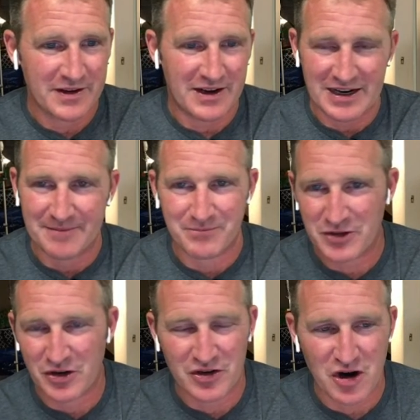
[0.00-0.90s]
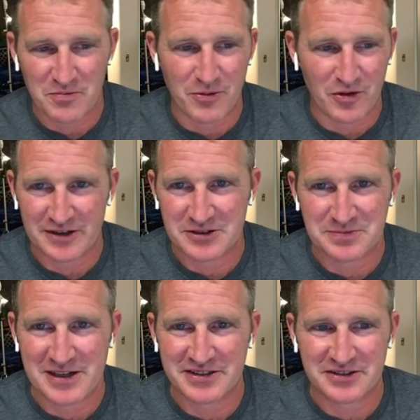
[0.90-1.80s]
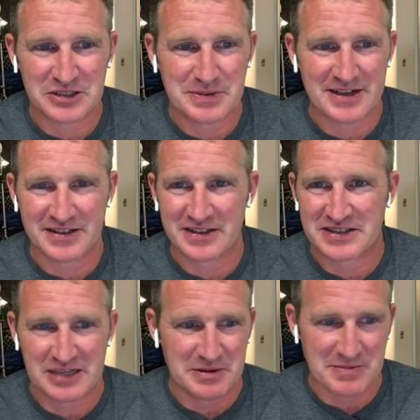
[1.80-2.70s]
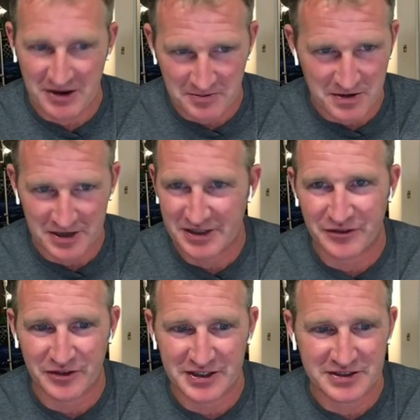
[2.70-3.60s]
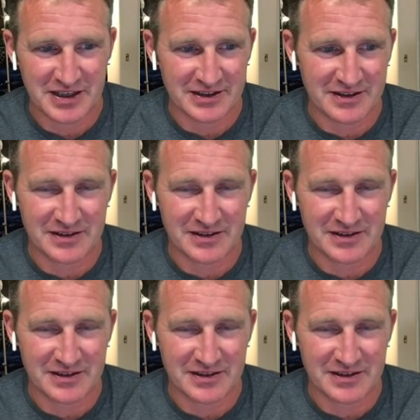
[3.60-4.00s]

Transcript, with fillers: Um, you know, Go Board, I was basically spending the same amount of money for this at,